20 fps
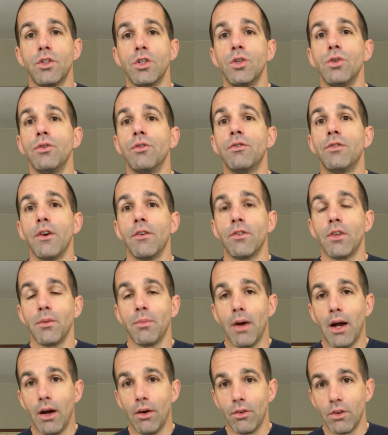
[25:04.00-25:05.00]
two 50
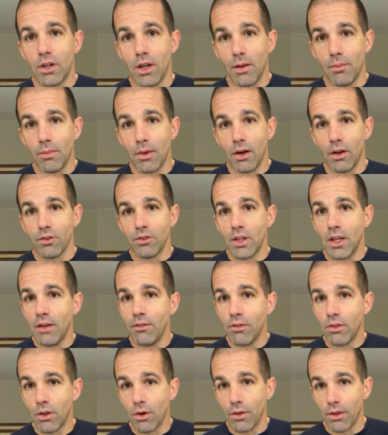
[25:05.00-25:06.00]
pound dumbbells.
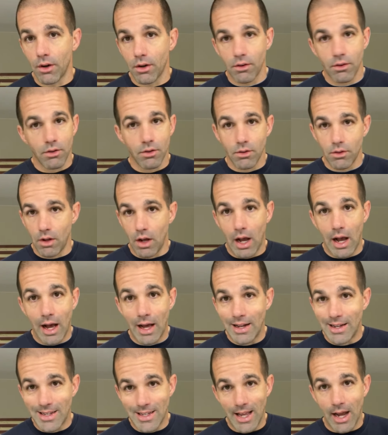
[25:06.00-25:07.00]
Even though they're
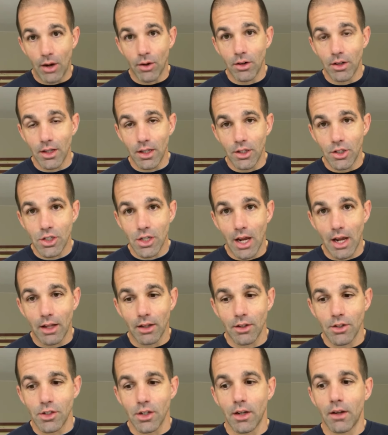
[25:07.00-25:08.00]
undoubtedly
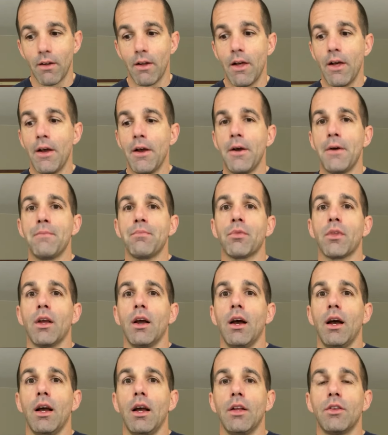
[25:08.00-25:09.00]
challenging,
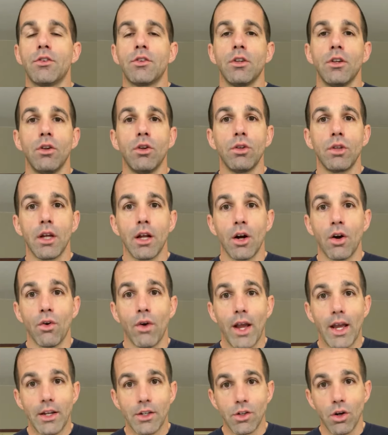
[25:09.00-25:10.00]
it's still only a
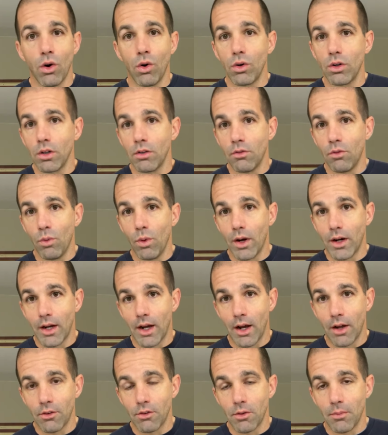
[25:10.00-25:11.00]
grand total of
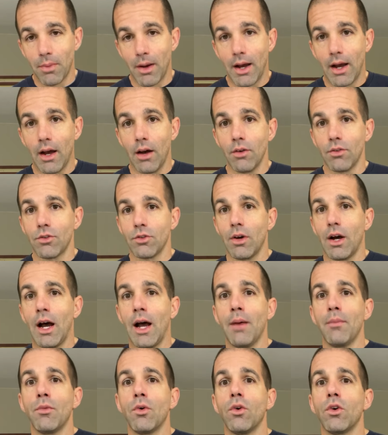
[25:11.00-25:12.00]
100 pounds. So
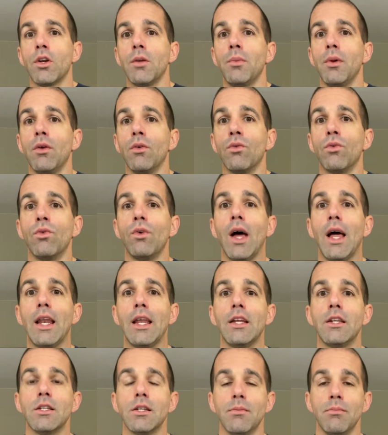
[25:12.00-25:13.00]
I'm going to be
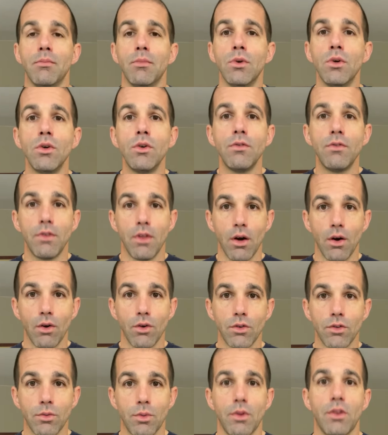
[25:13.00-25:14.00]
ready to move
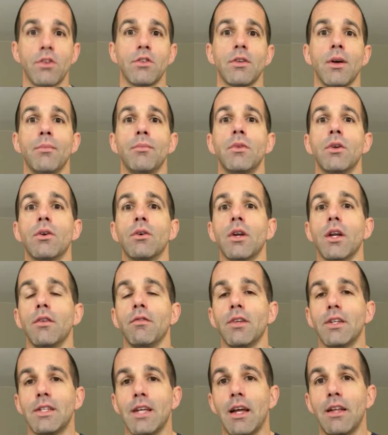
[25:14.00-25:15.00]
those with some degree of
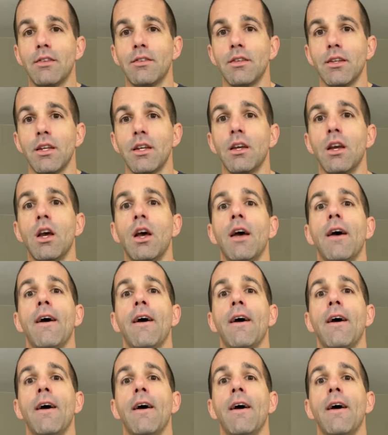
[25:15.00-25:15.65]
intensity